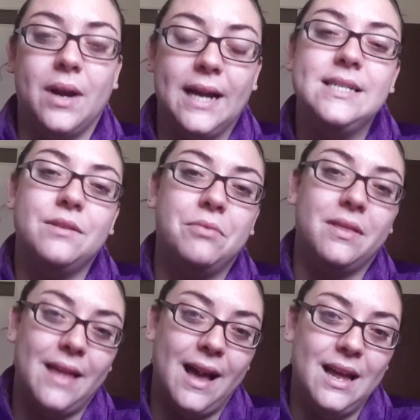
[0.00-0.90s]
what I did
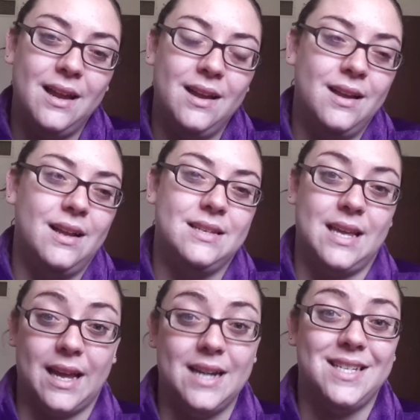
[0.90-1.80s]
with that is
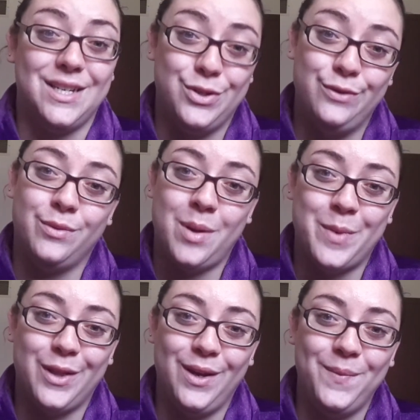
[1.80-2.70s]
I got a tattoo for my
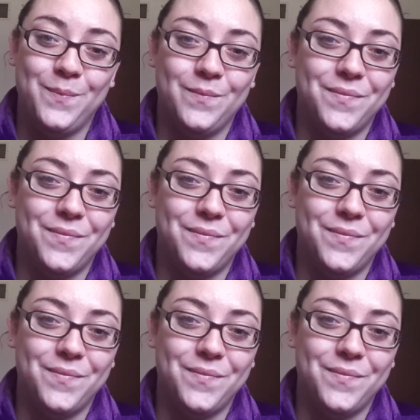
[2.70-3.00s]
mother,